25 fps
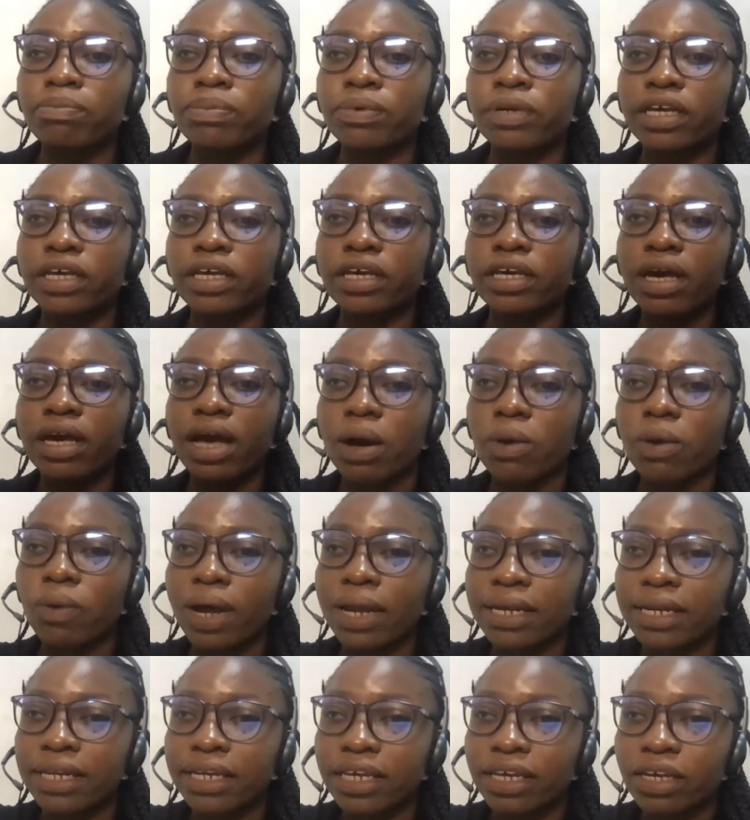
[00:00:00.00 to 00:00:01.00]
play
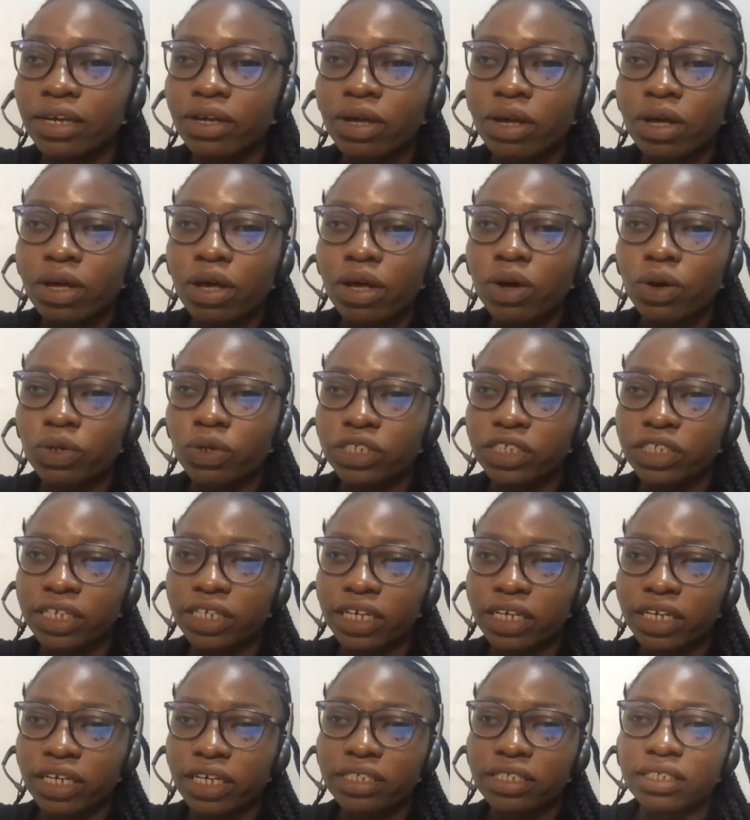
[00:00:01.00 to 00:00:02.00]
hourly or
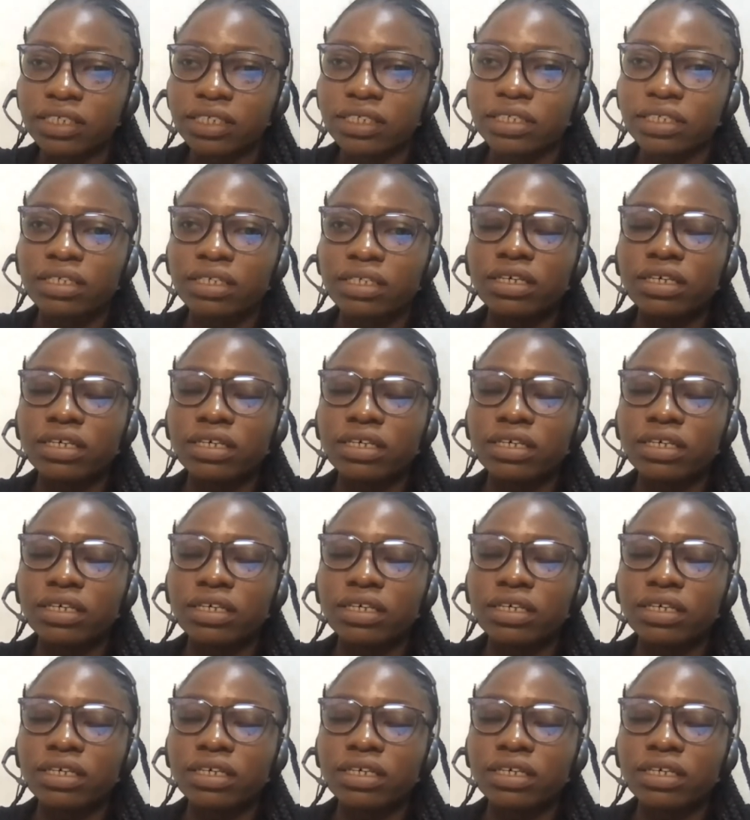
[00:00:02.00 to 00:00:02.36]
chess.